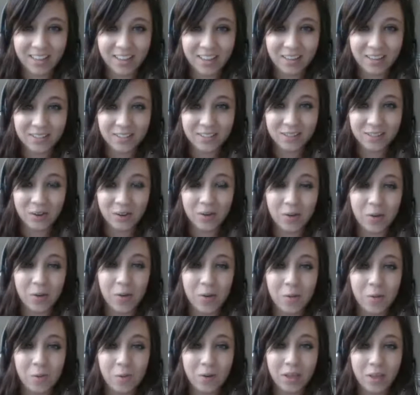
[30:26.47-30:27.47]
So
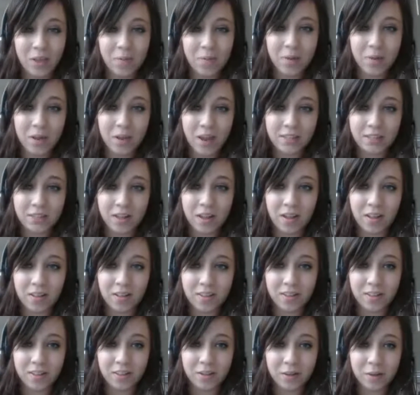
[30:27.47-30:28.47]
we'll keep you guys all in
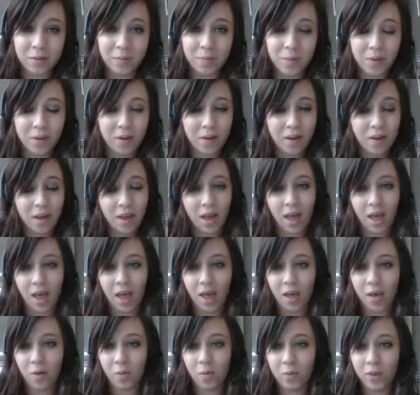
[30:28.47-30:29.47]
the loop.
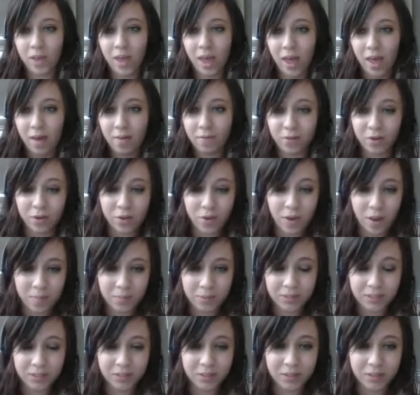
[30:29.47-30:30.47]
We have new
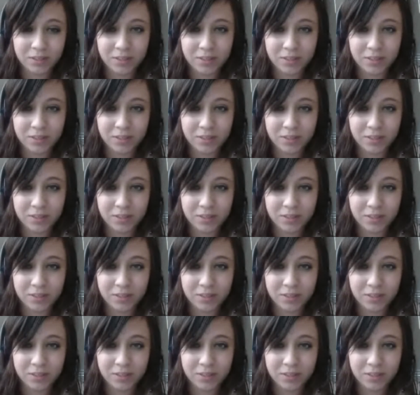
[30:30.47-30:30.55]
episodes